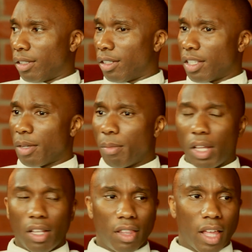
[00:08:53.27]
doesn't
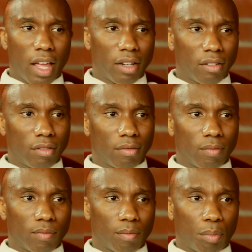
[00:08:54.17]
mean that
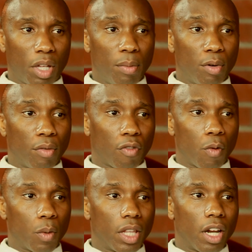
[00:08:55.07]
people from
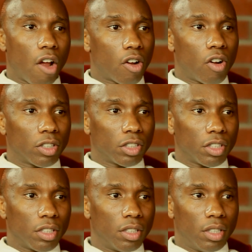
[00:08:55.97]
within our
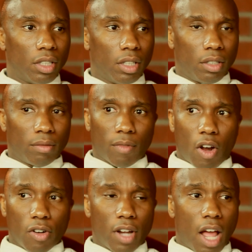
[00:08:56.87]
culture
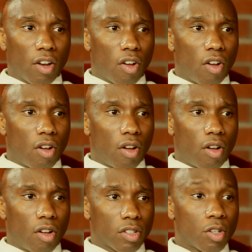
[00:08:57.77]
are not
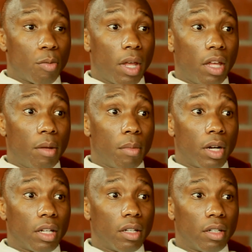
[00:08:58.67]
also making money.